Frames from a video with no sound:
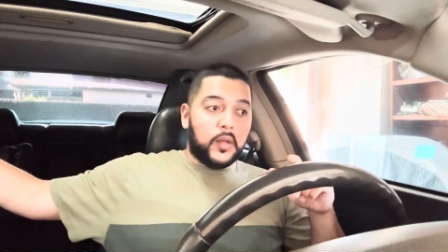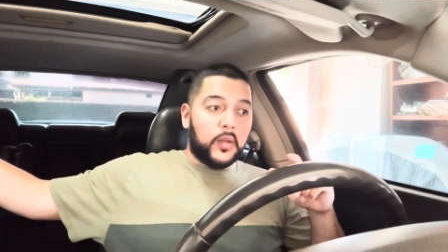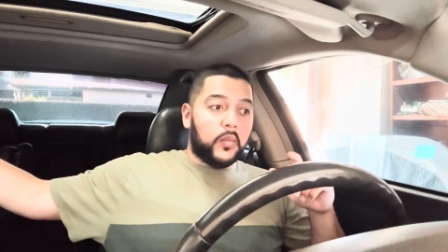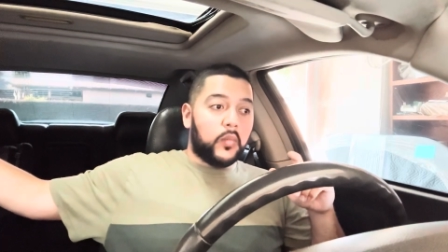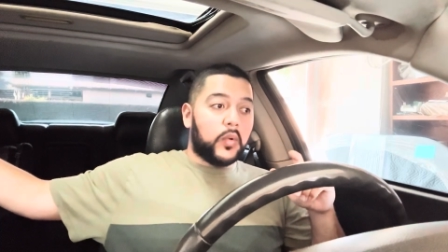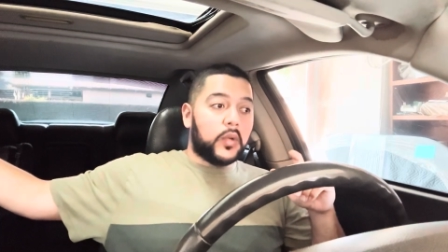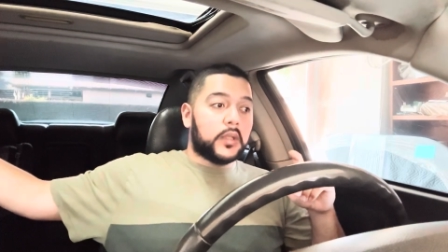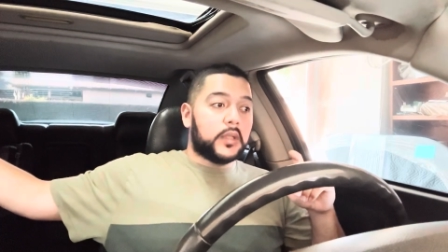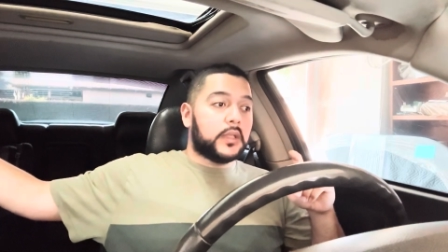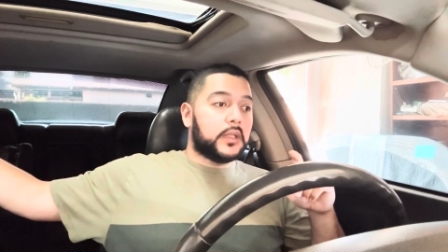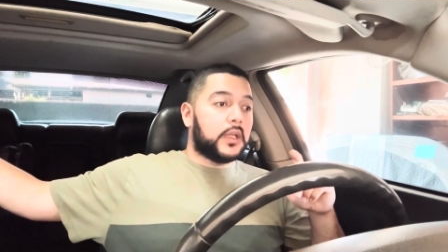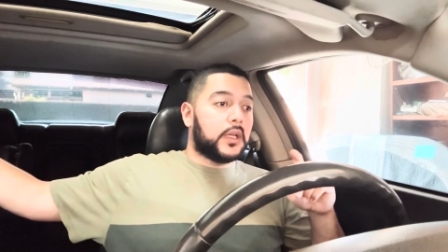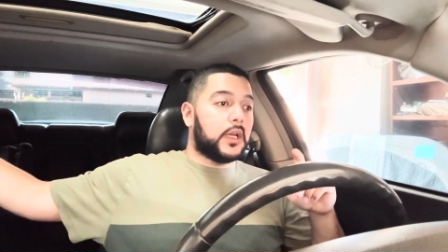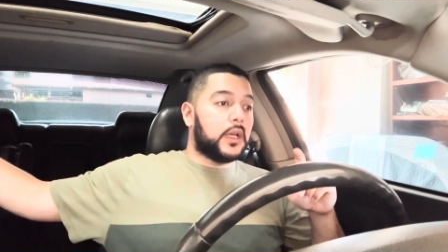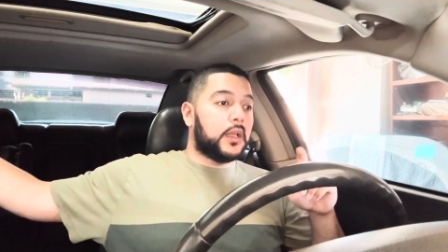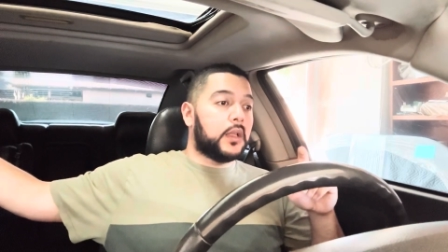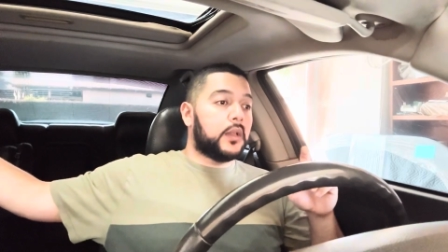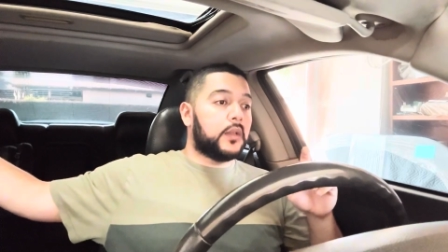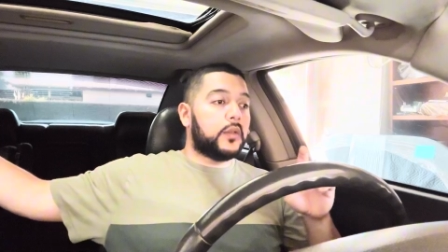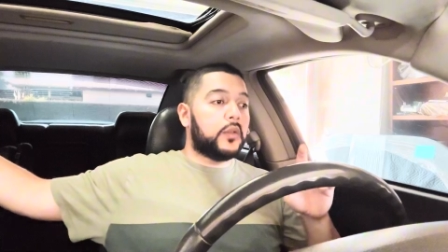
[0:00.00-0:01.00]
was
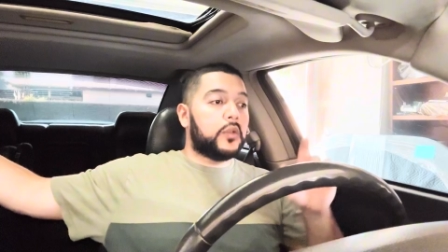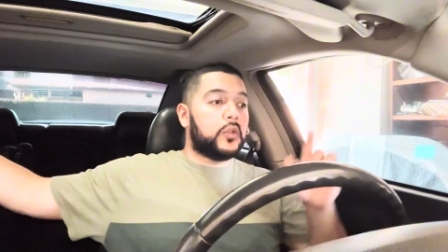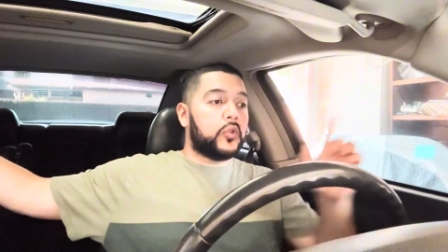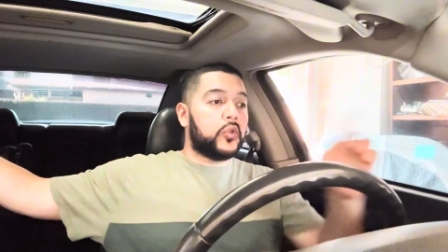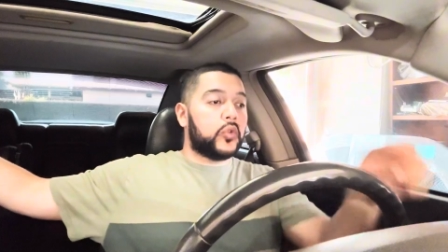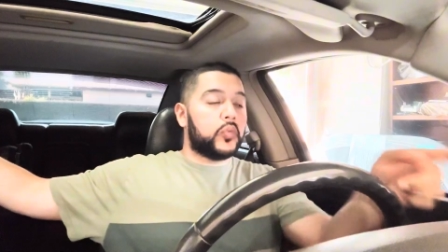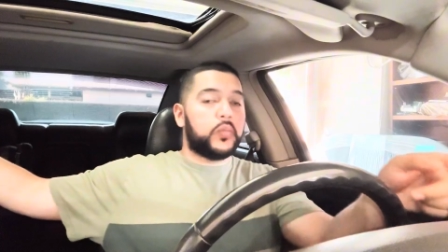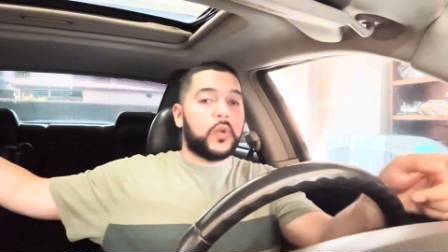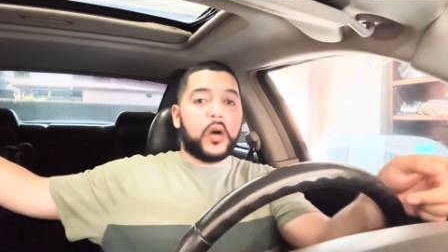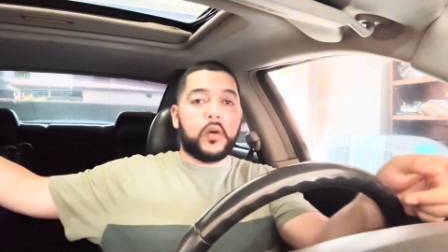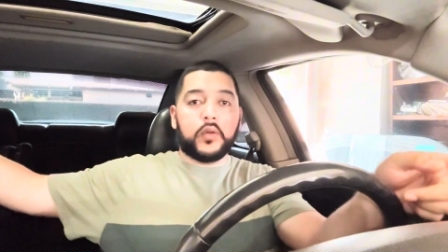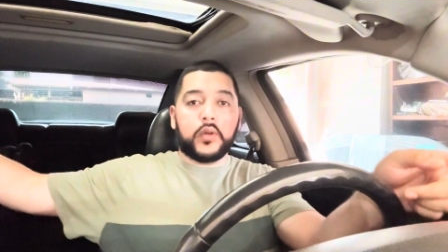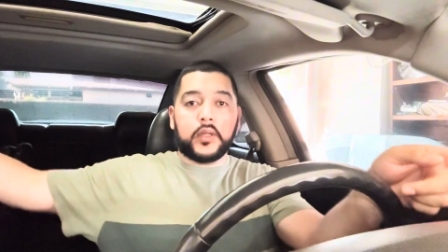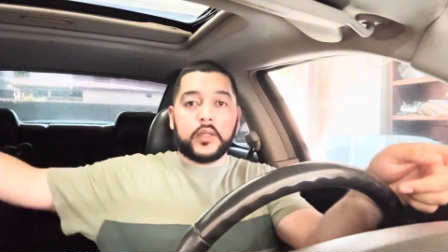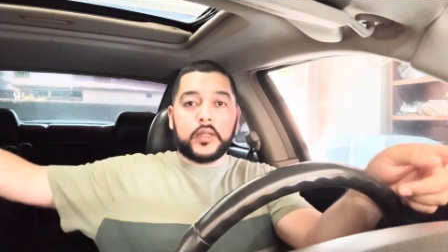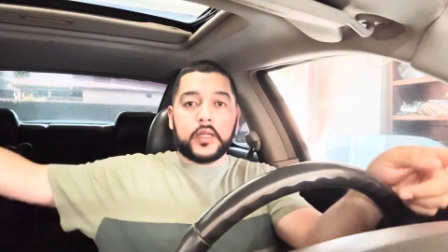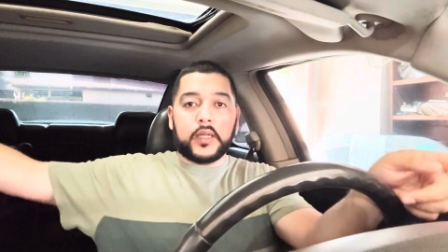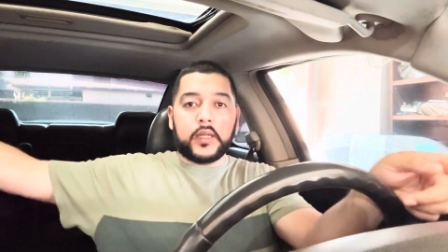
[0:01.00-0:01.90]
the two small ones.